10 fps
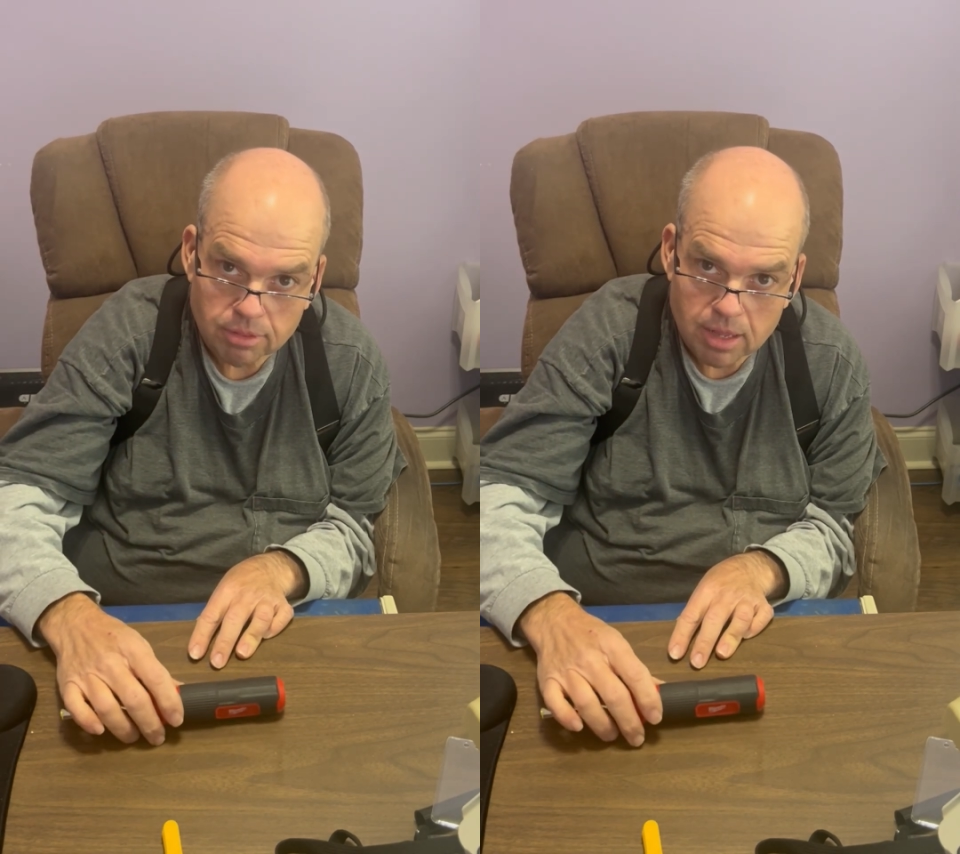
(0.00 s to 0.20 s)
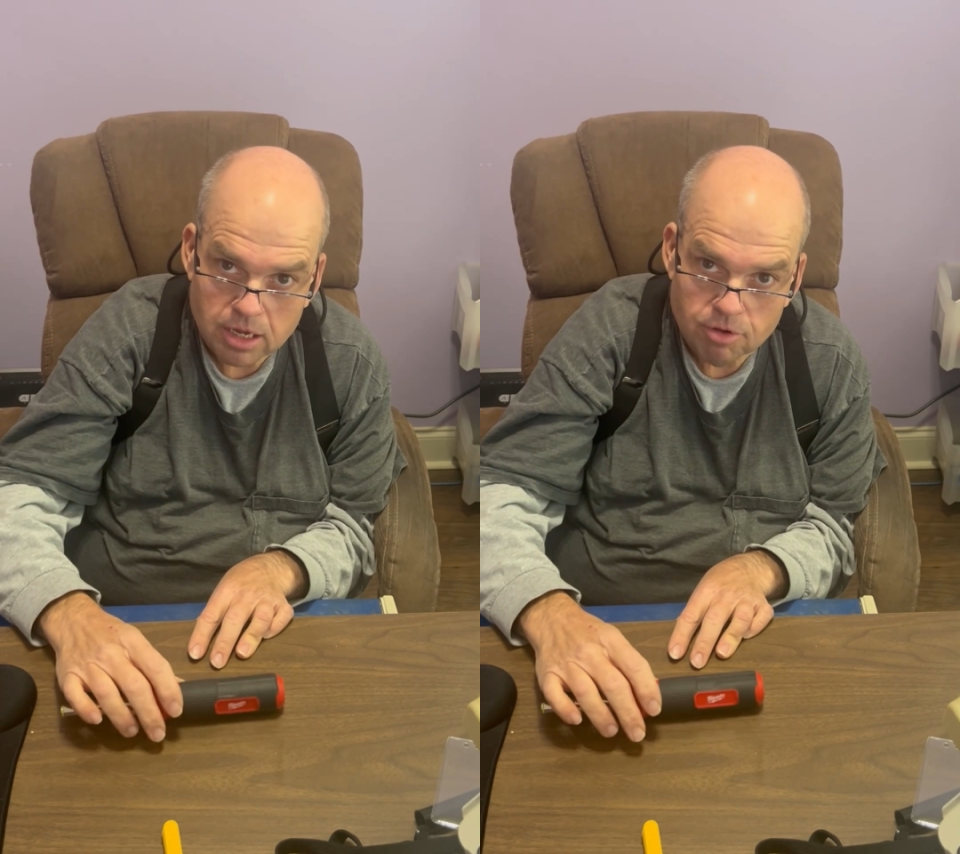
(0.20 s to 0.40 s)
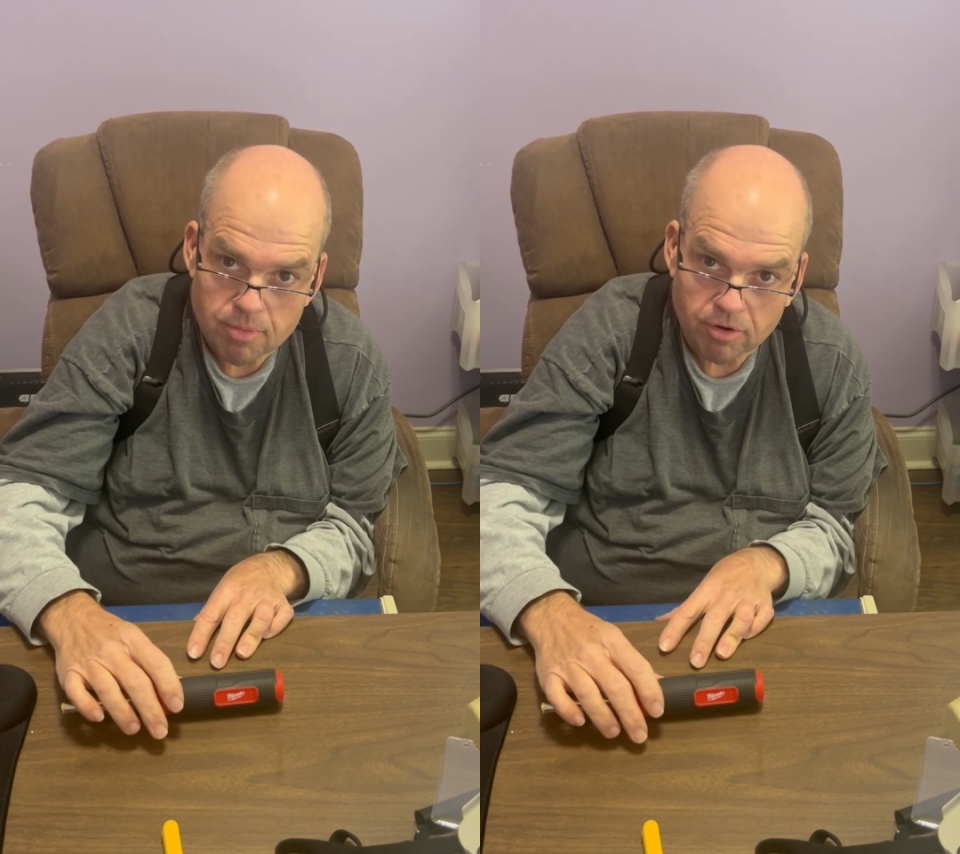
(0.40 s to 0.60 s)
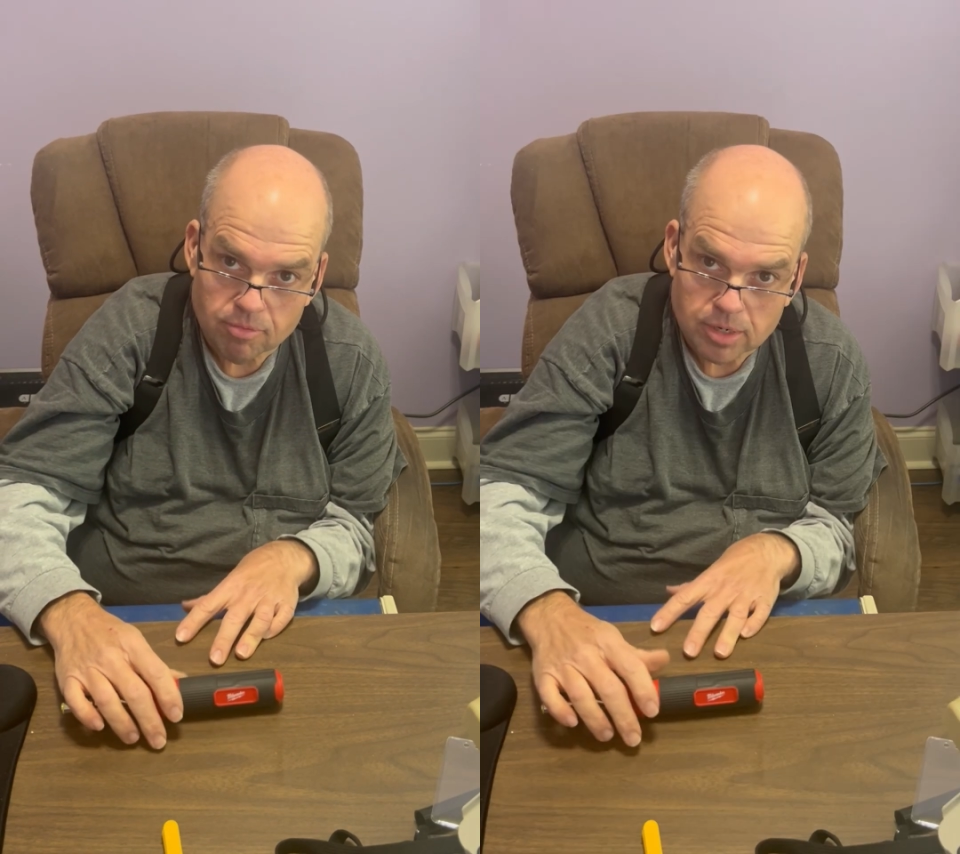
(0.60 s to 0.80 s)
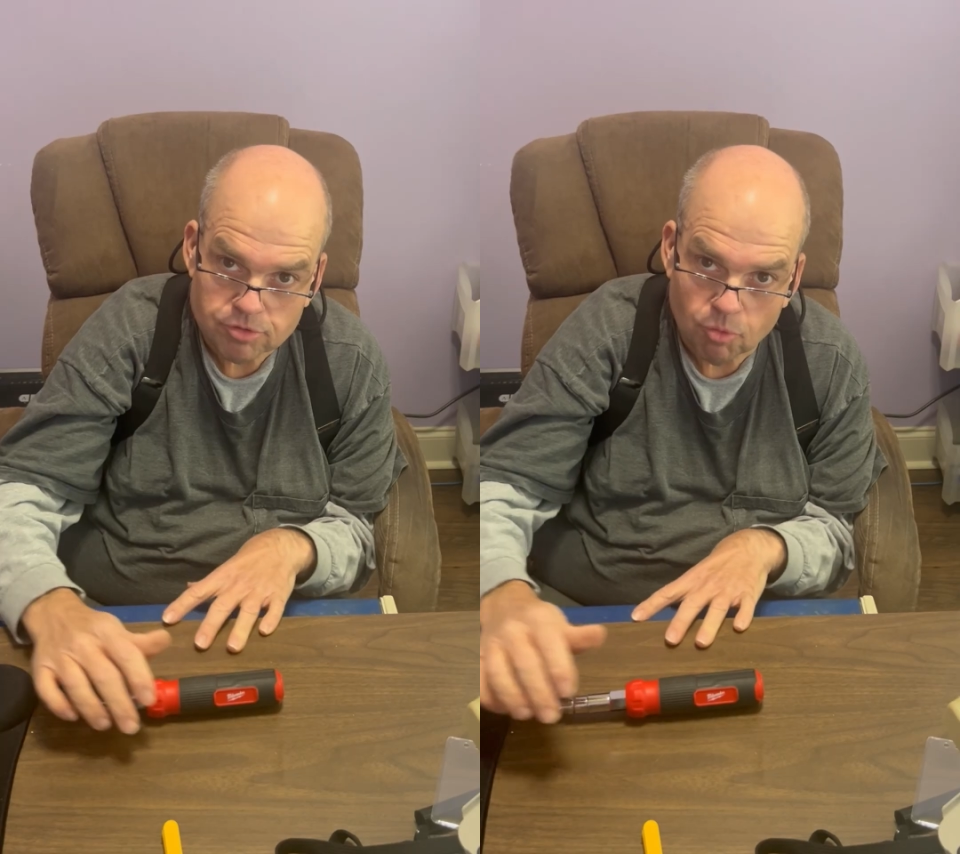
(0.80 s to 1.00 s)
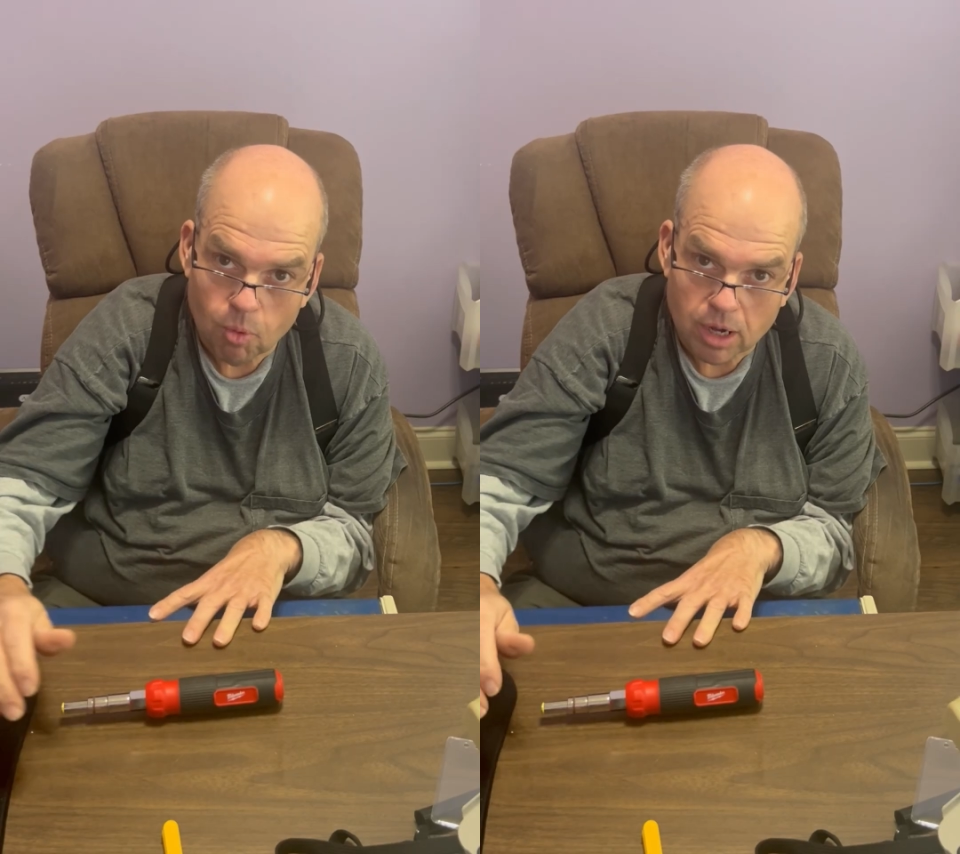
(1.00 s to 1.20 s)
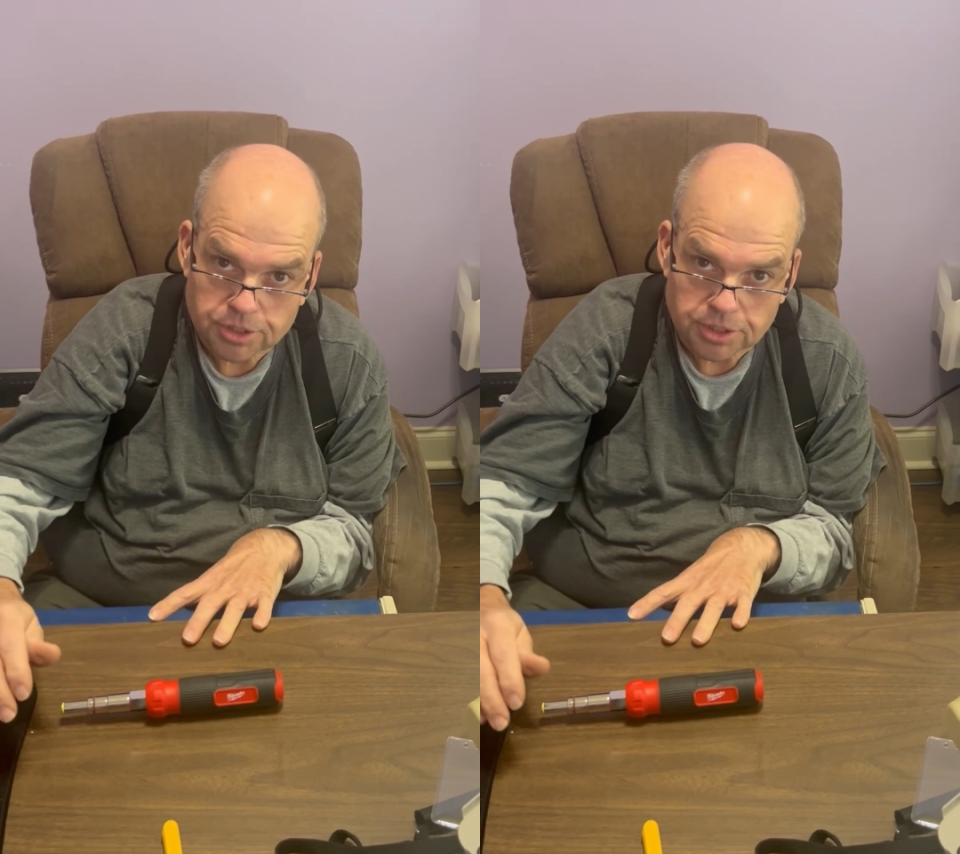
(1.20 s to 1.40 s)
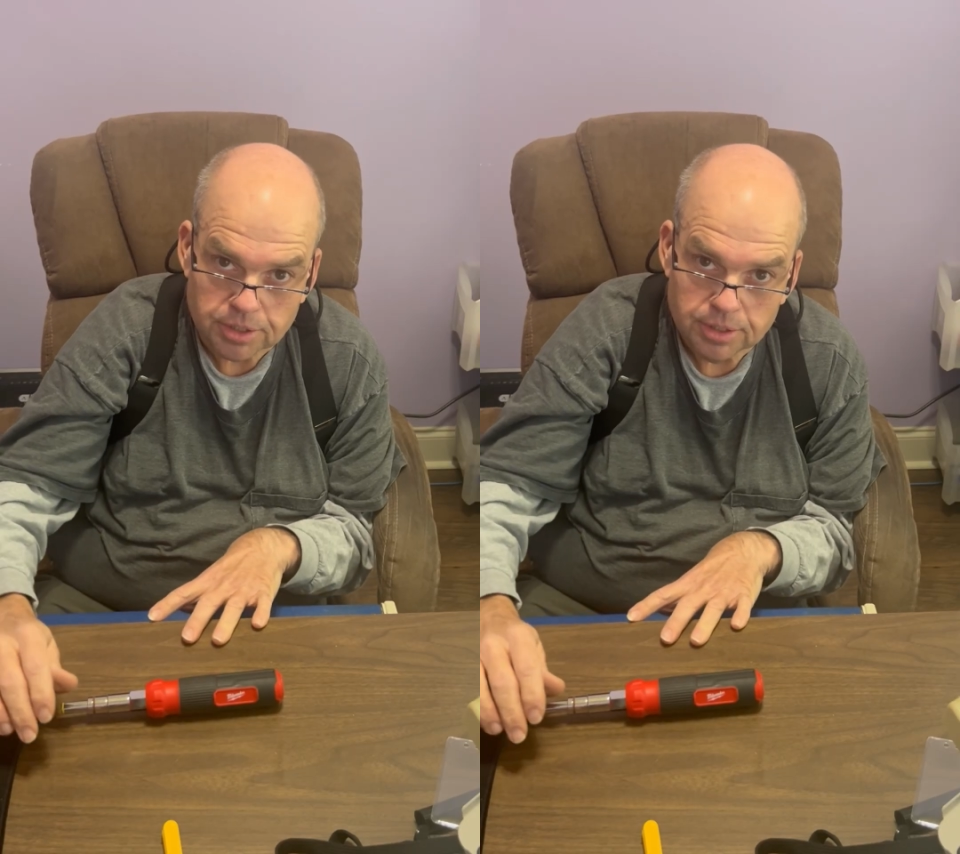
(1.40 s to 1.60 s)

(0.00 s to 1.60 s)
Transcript: Thank you very much for watching.